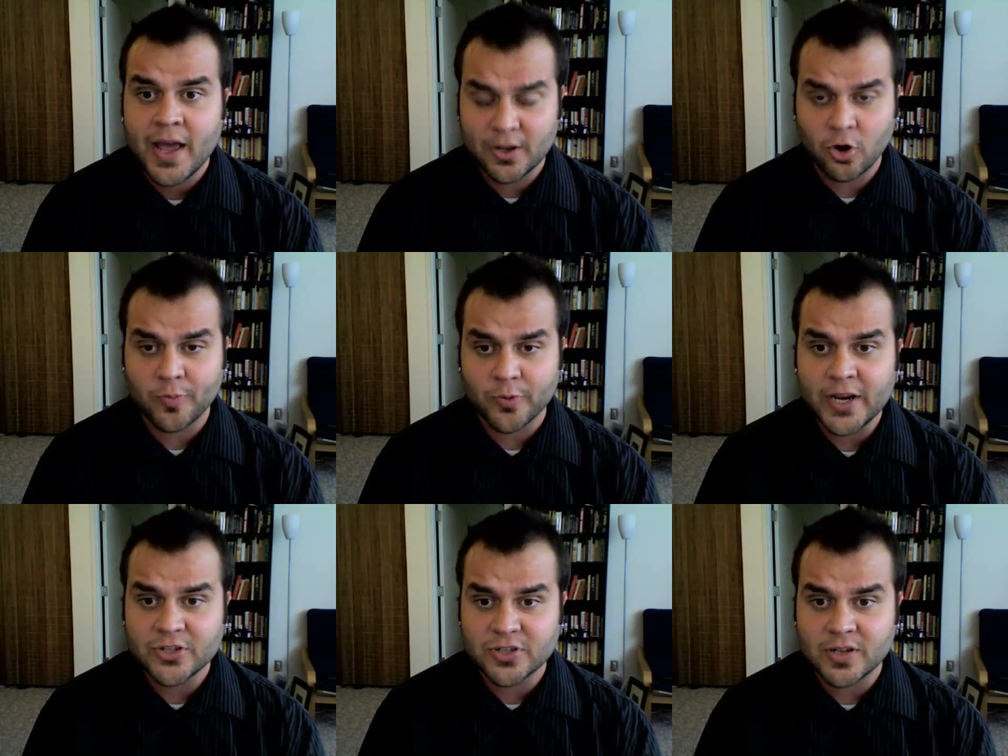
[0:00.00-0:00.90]
and
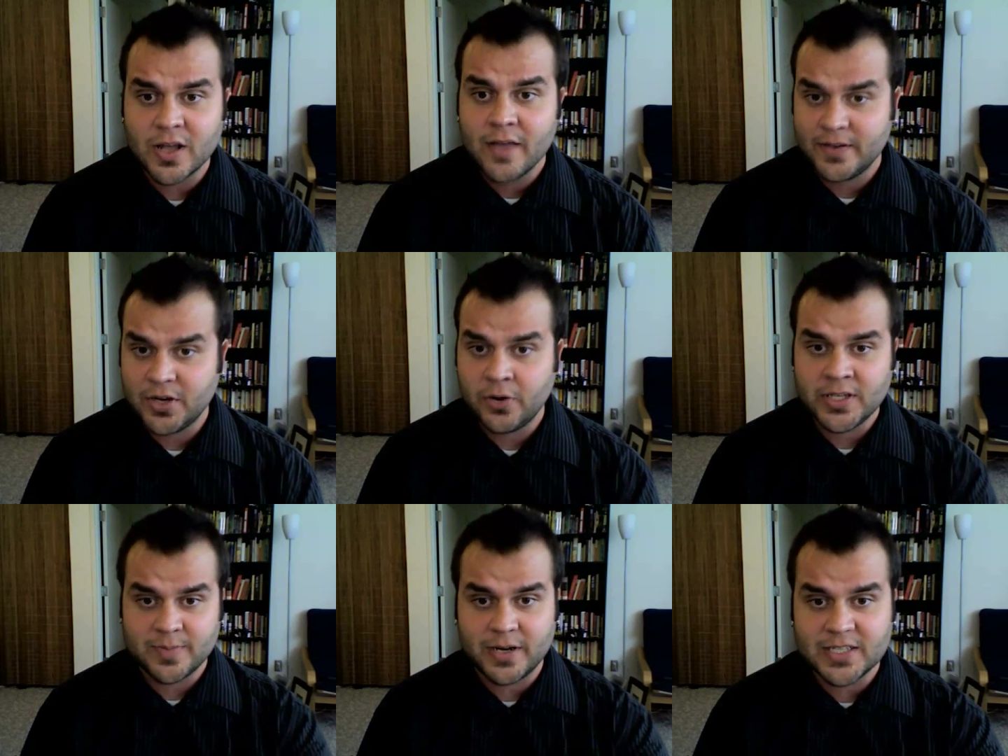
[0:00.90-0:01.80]
corporation that
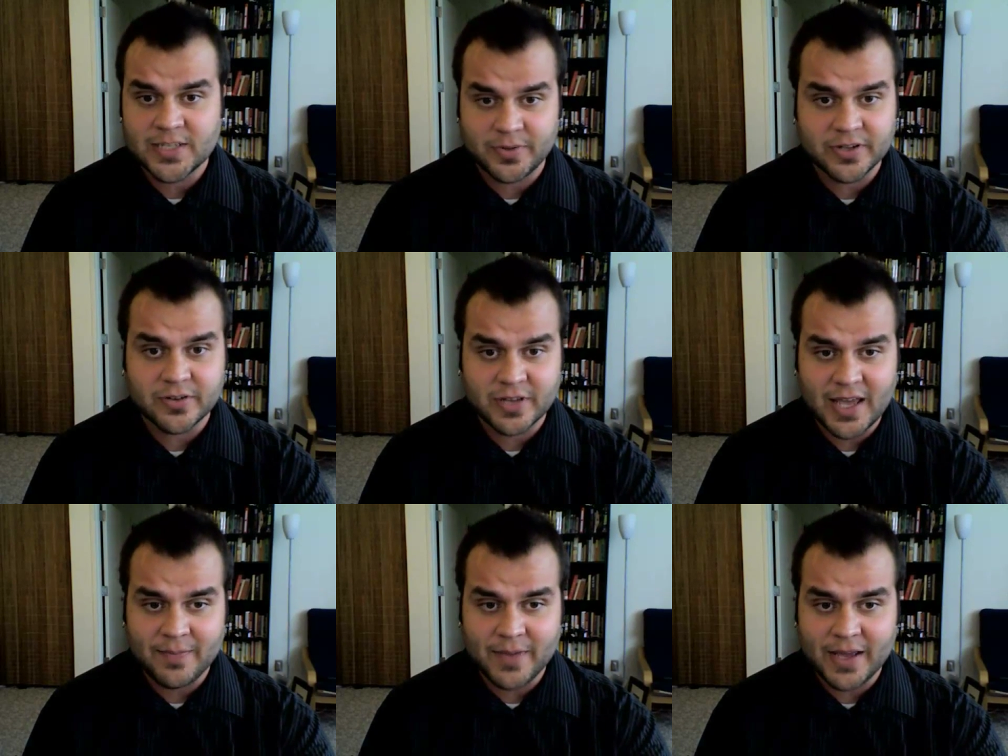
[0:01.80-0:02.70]
donates money to political
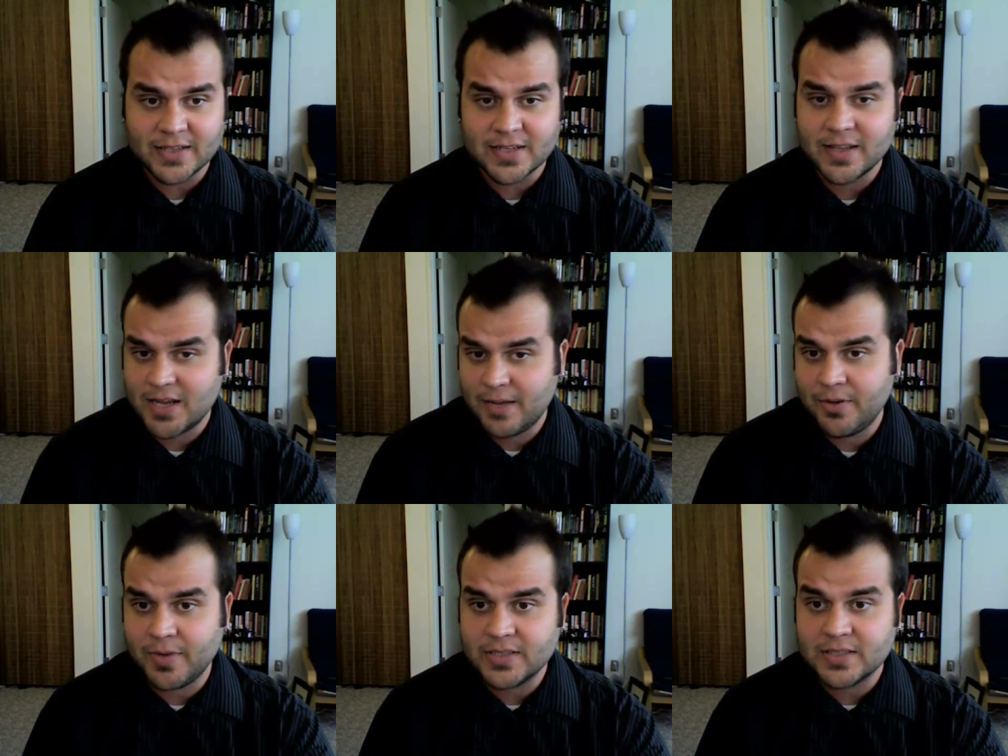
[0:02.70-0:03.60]
campaigns in the
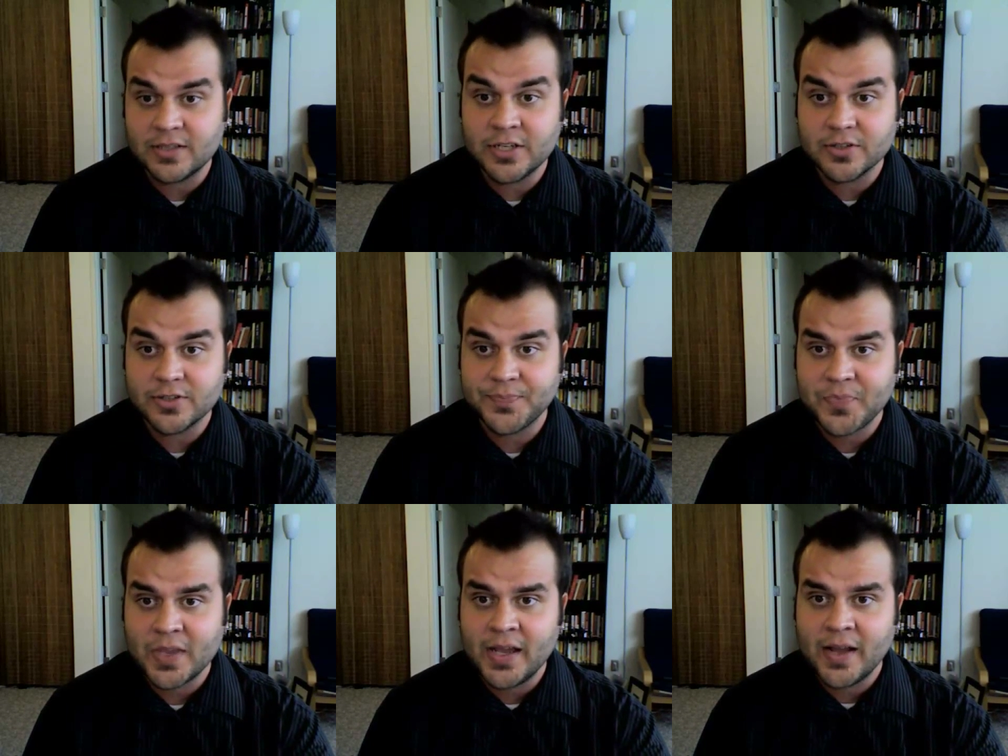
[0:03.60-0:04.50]
coming months and years.
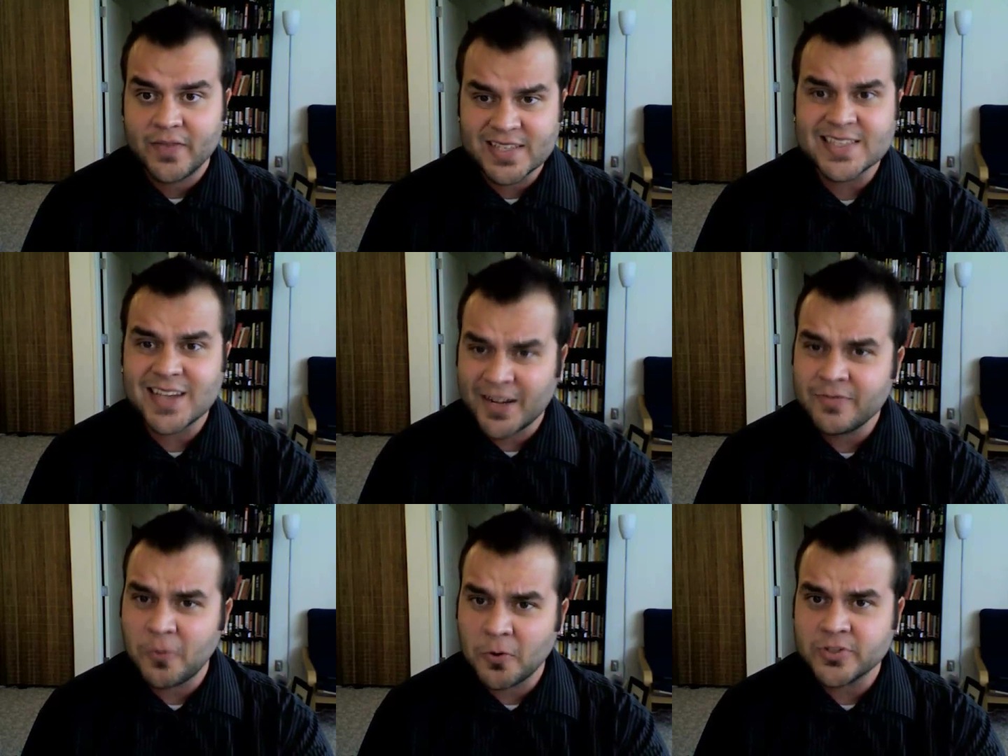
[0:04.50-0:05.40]
This is
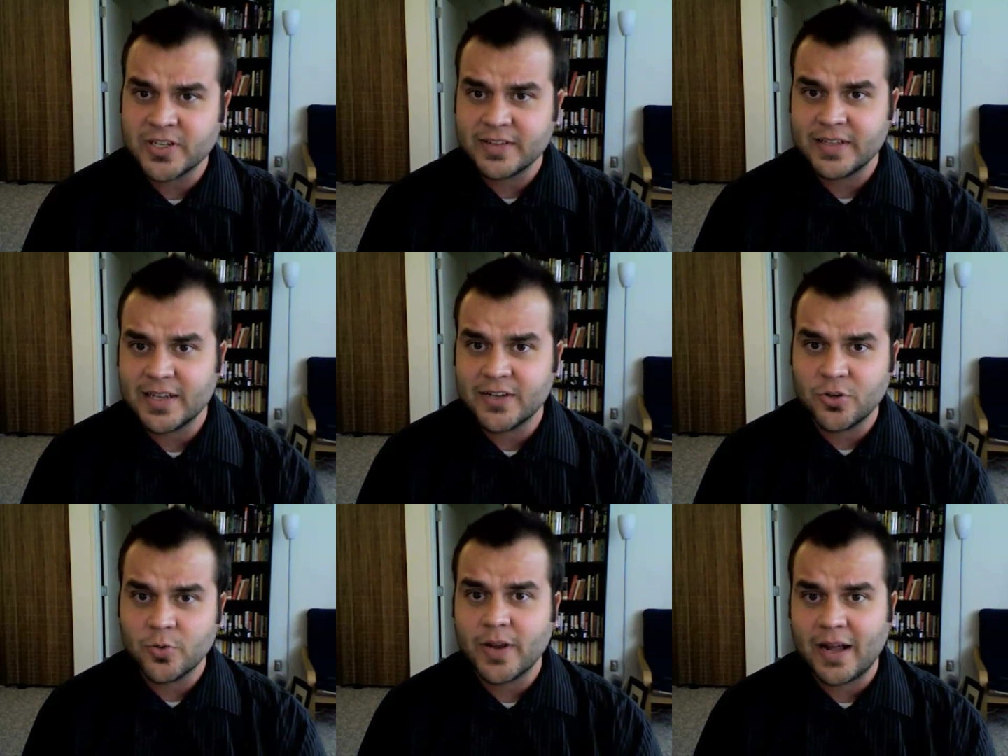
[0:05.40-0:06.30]
unfortunately a
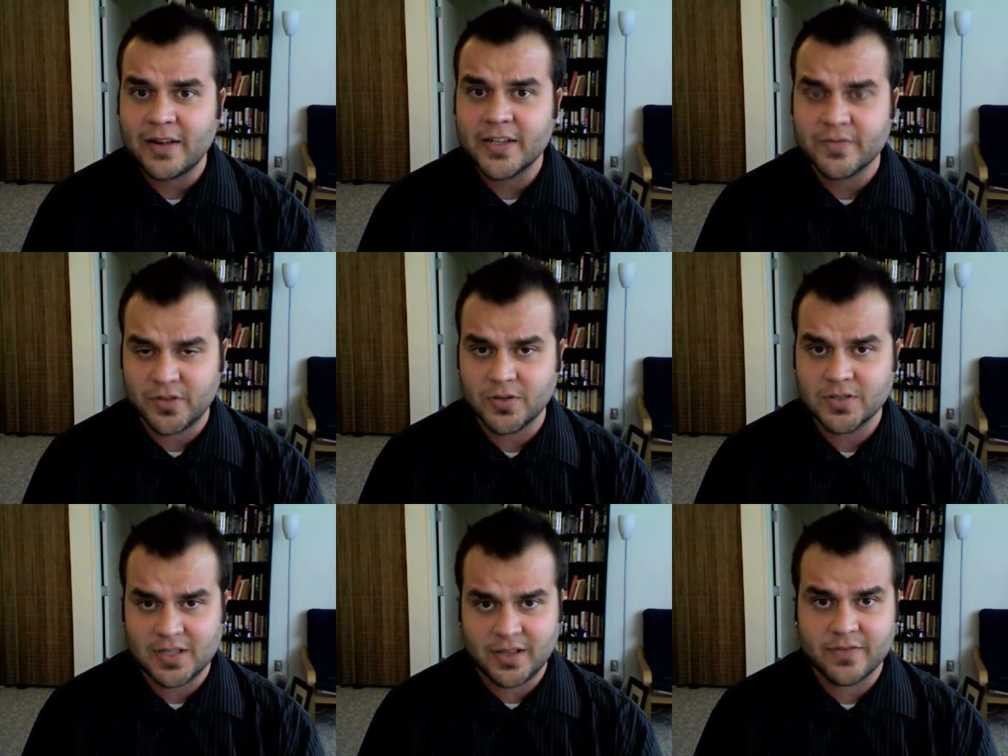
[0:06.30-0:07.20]
new reality for those
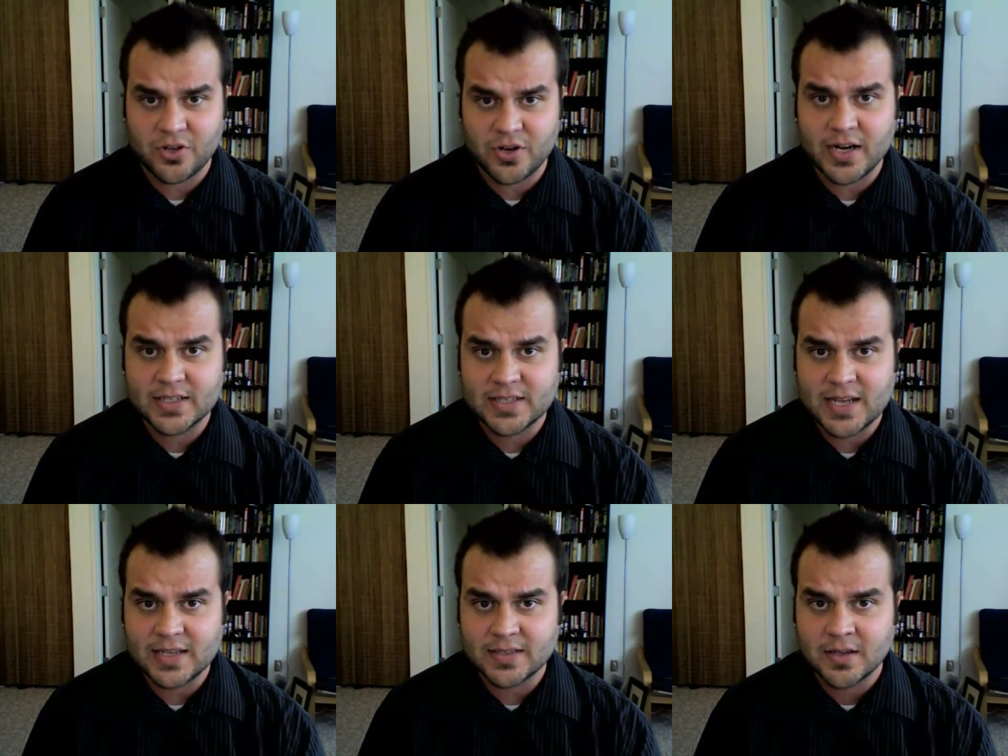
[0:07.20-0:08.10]
that live in the United
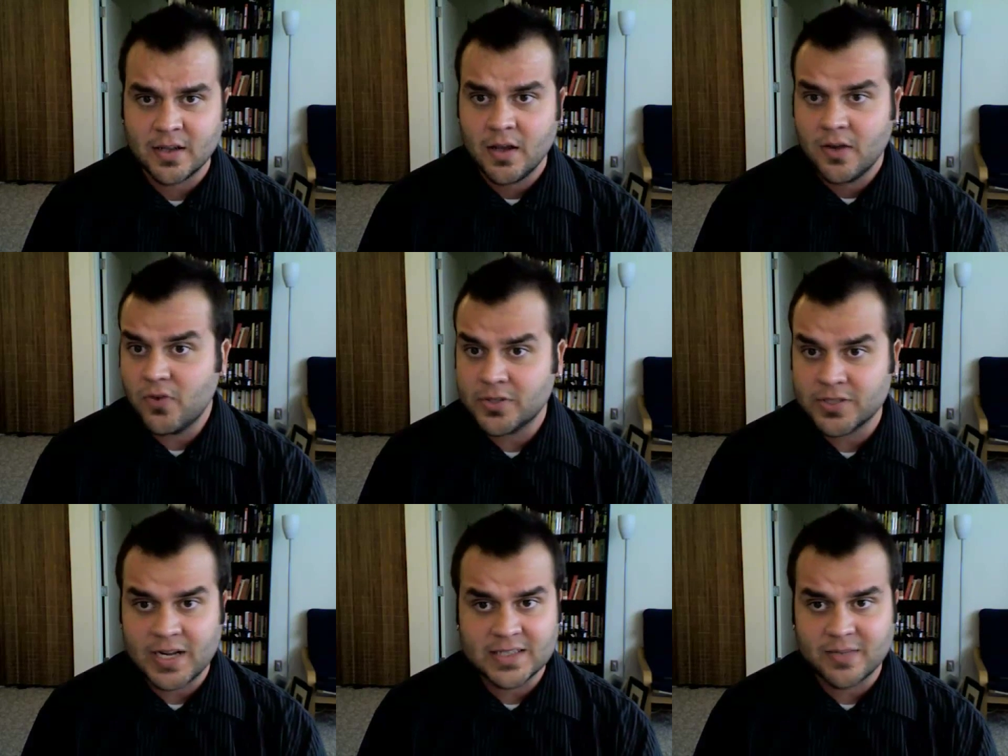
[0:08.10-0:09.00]
States. Votes are
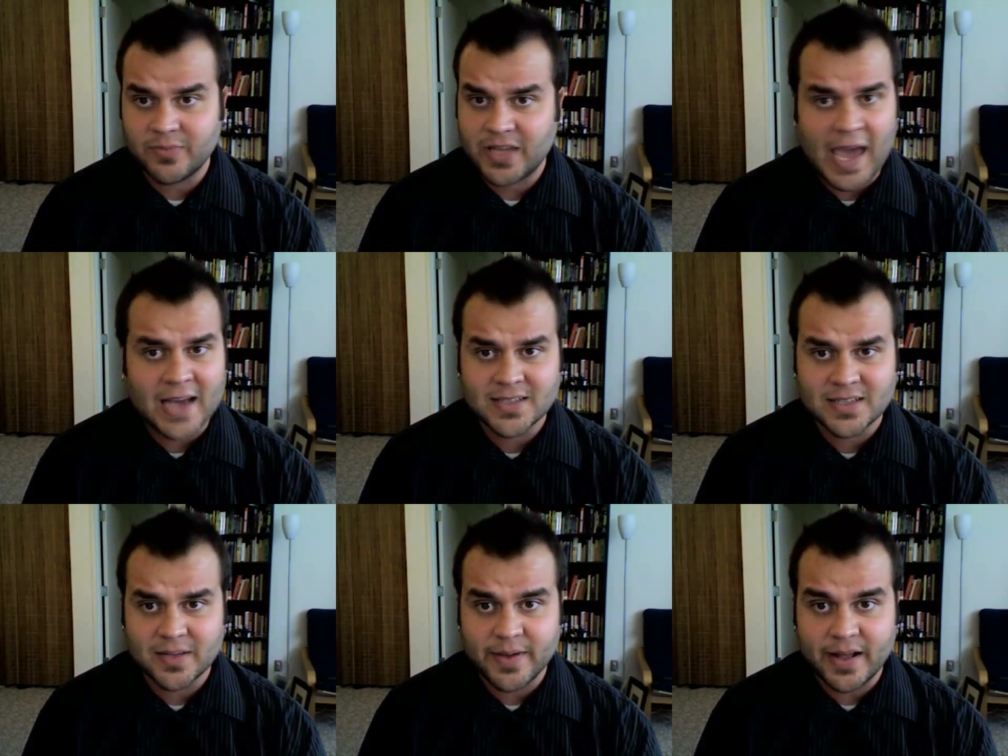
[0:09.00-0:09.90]
not simply cast
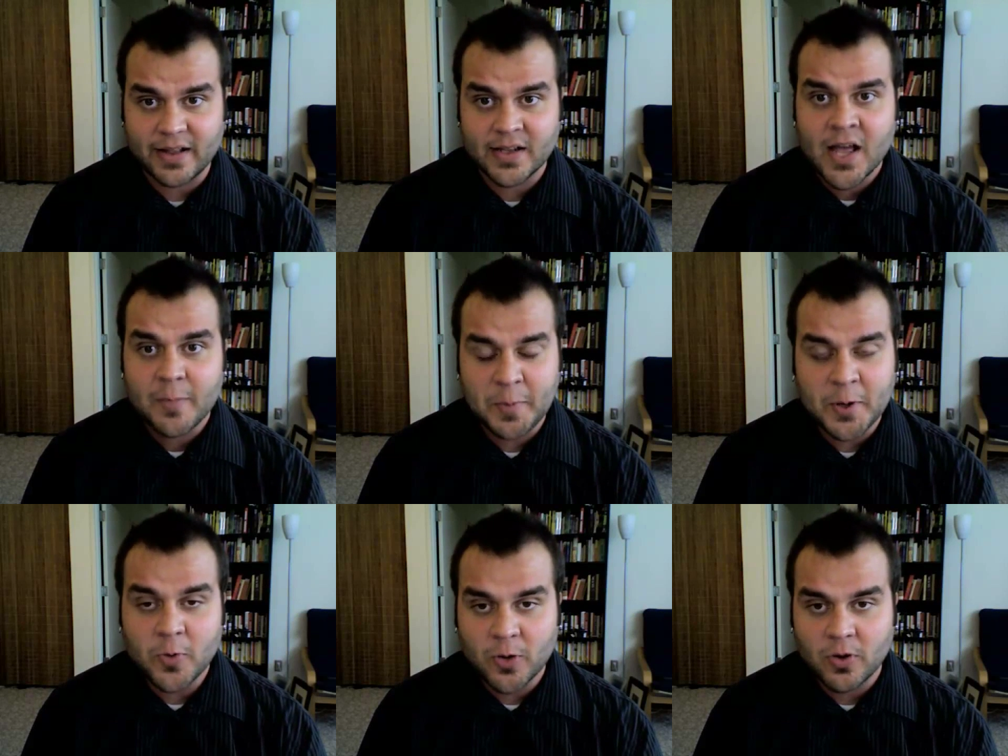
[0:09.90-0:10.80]
at the ballot, but by
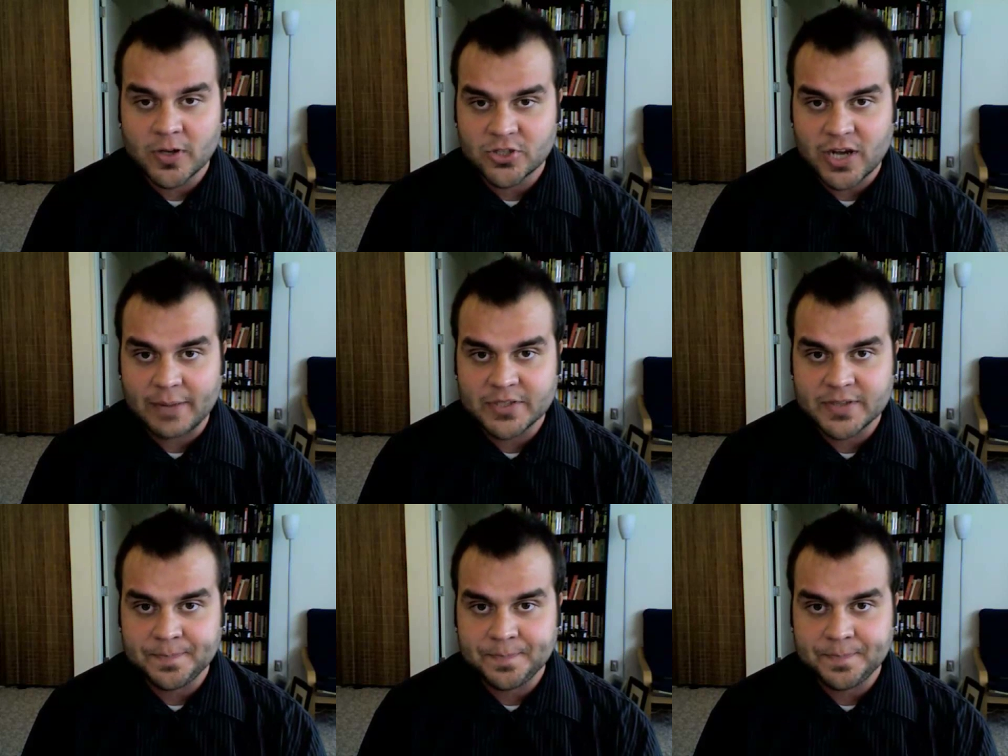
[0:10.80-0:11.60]
where one shops.